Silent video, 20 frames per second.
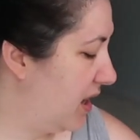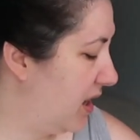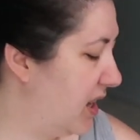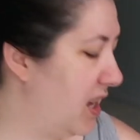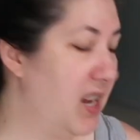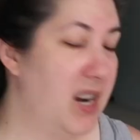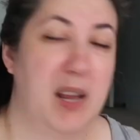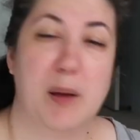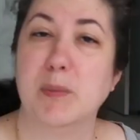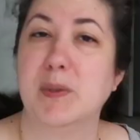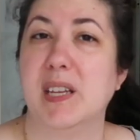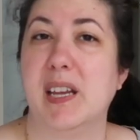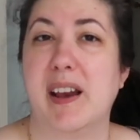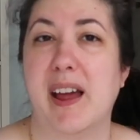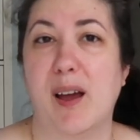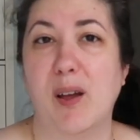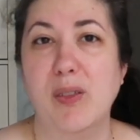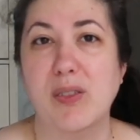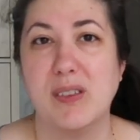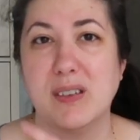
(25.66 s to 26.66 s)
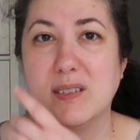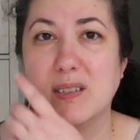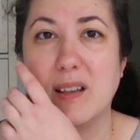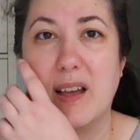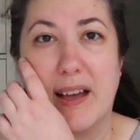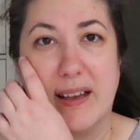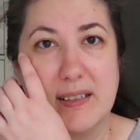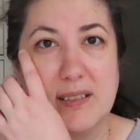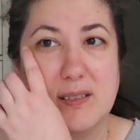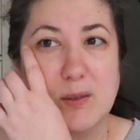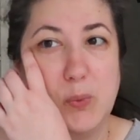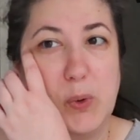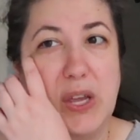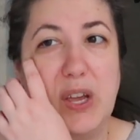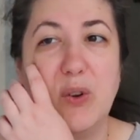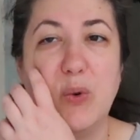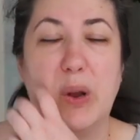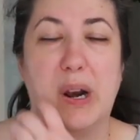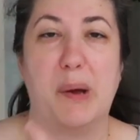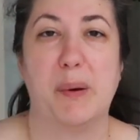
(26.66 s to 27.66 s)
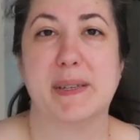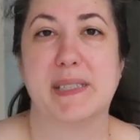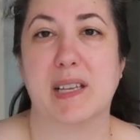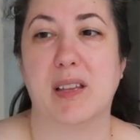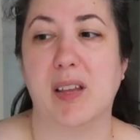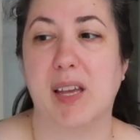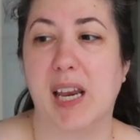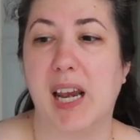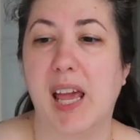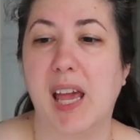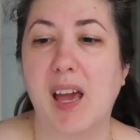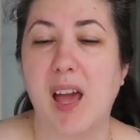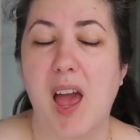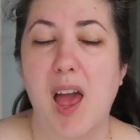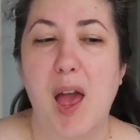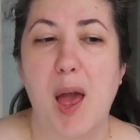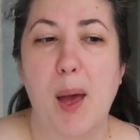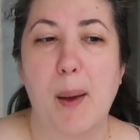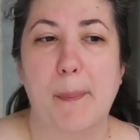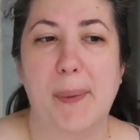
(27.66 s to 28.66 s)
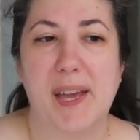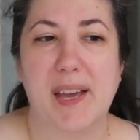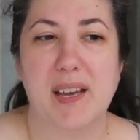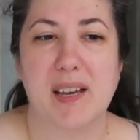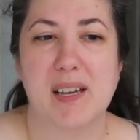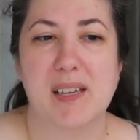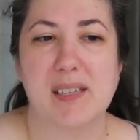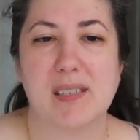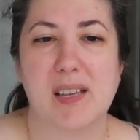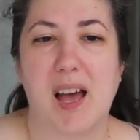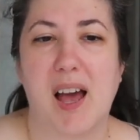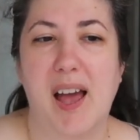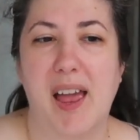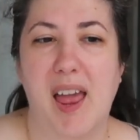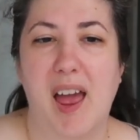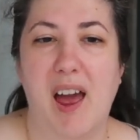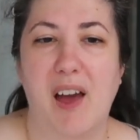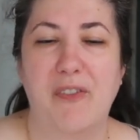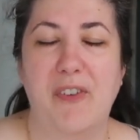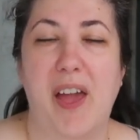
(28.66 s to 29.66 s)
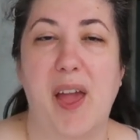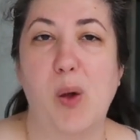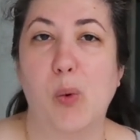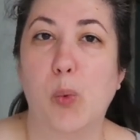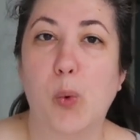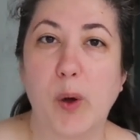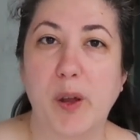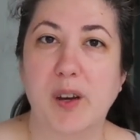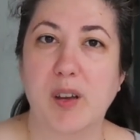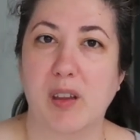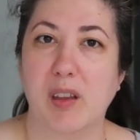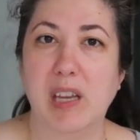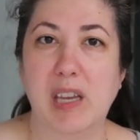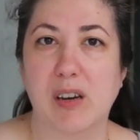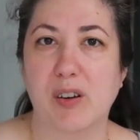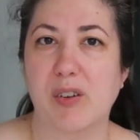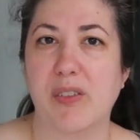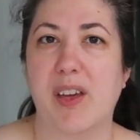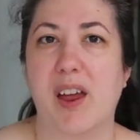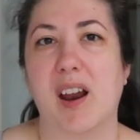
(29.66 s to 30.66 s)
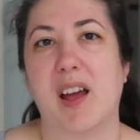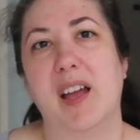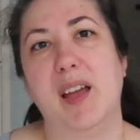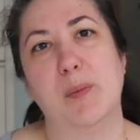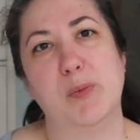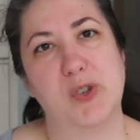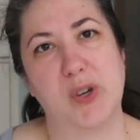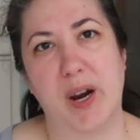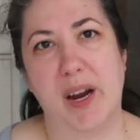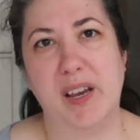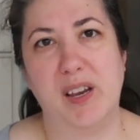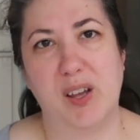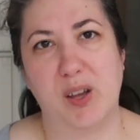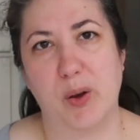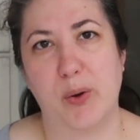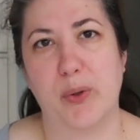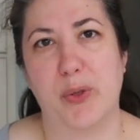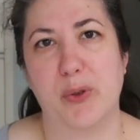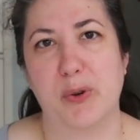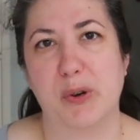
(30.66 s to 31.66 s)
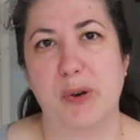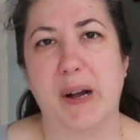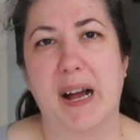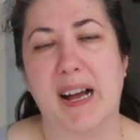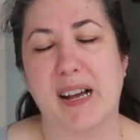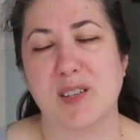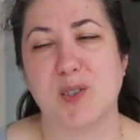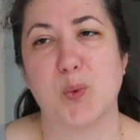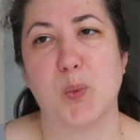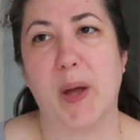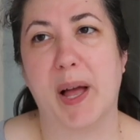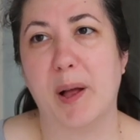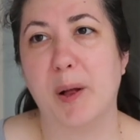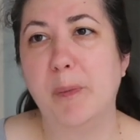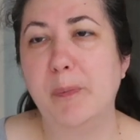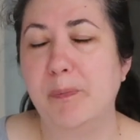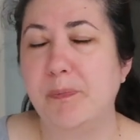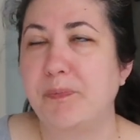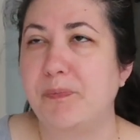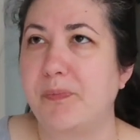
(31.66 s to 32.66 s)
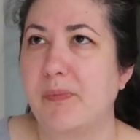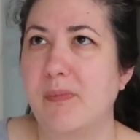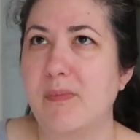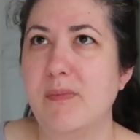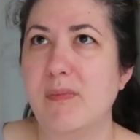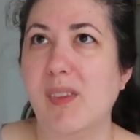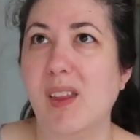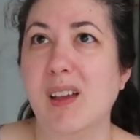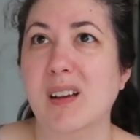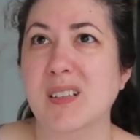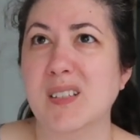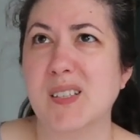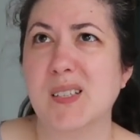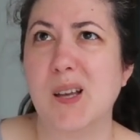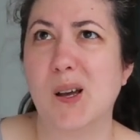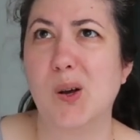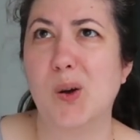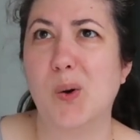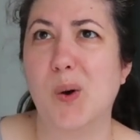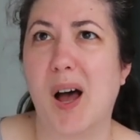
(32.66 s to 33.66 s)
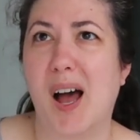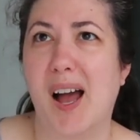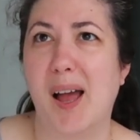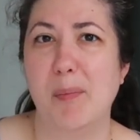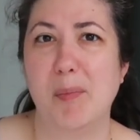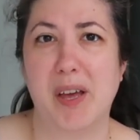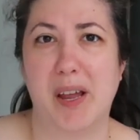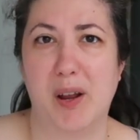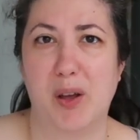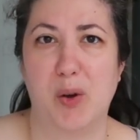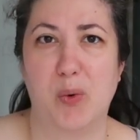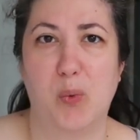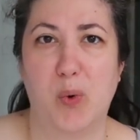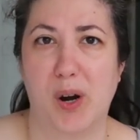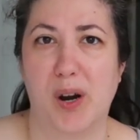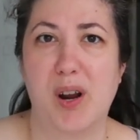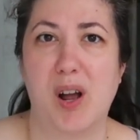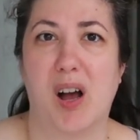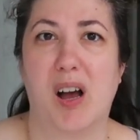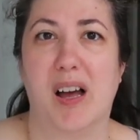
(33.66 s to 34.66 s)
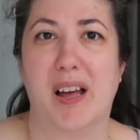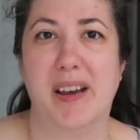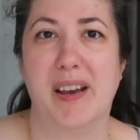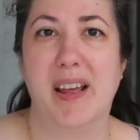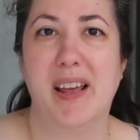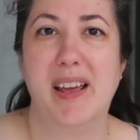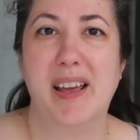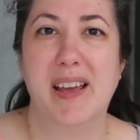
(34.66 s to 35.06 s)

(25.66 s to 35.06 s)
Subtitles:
it emptied out this last week when I was cleaning, because I have a wood cleaner that I am trying to go through as well. So I'm gonna work on